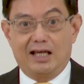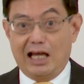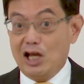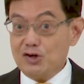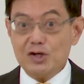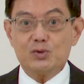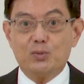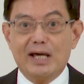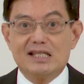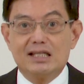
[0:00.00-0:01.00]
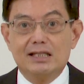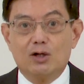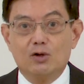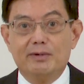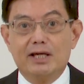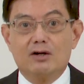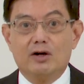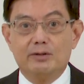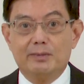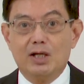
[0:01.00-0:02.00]
Asia's weight in the global
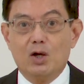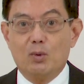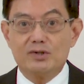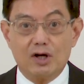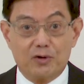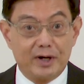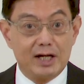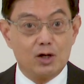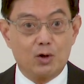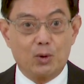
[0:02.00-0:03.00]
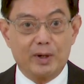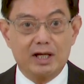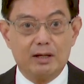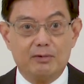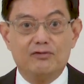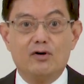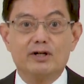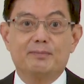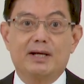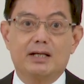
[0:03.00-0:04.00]
economy was already growing before
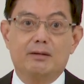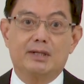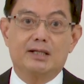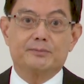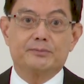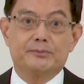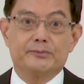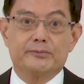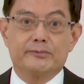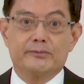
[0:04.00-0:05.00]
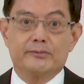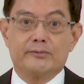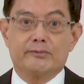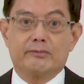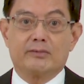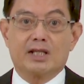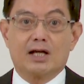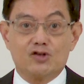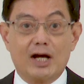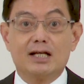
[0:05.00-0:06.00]
the pandemic.
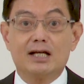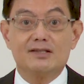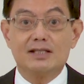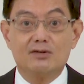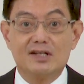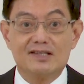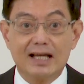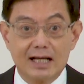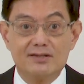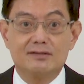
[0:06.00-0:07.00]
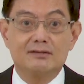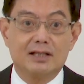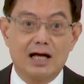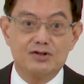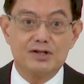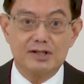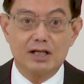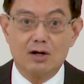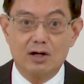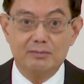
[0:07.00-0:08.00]
China is now the second largest
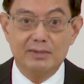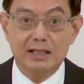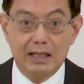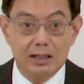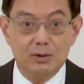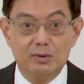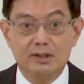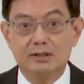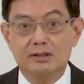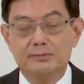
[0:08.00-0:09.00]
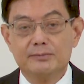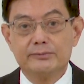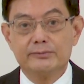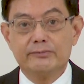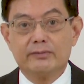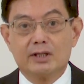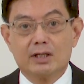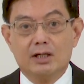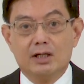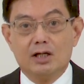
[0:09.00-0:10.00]
economy in the world.
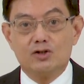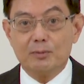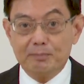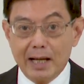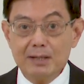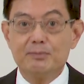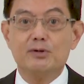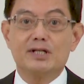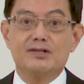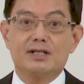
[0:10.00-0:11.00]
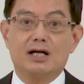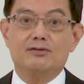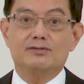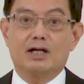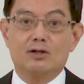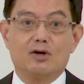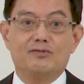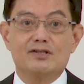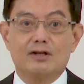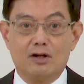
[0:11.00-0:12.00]
Japan pulled itself out
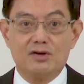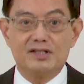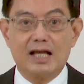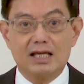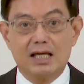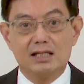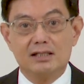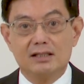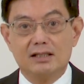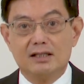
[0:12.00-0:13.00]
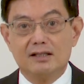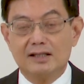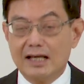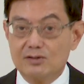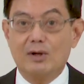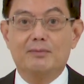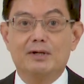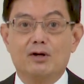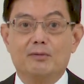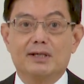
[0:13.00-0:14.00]
of its lost decade, thanks to
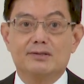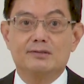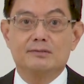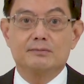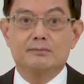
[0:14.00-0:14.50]
Abenomics.